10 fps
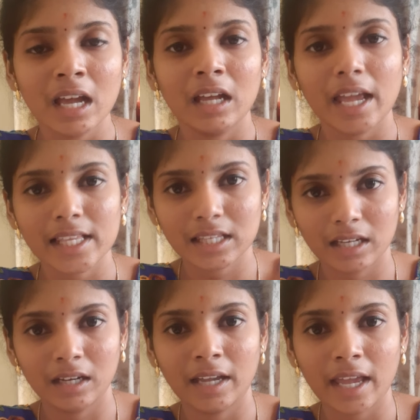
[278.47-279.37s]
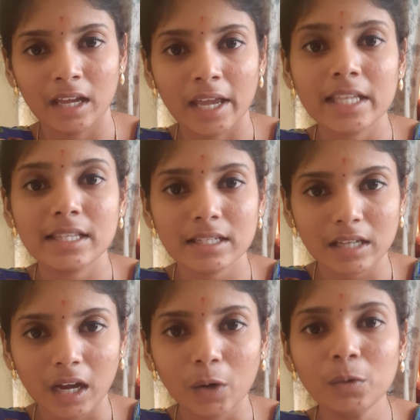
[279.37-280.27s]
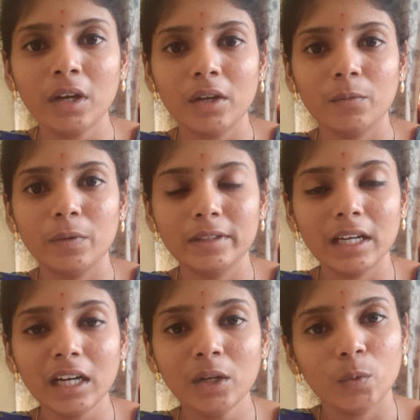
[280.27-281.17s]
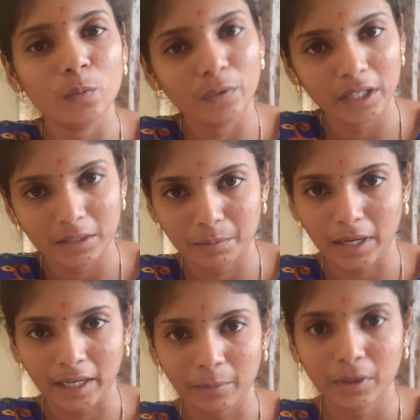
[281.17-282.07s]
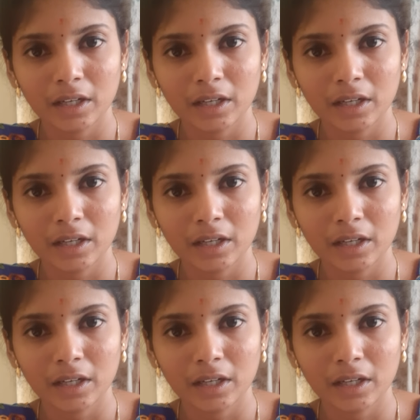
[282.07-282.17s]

exit out with the windpipe.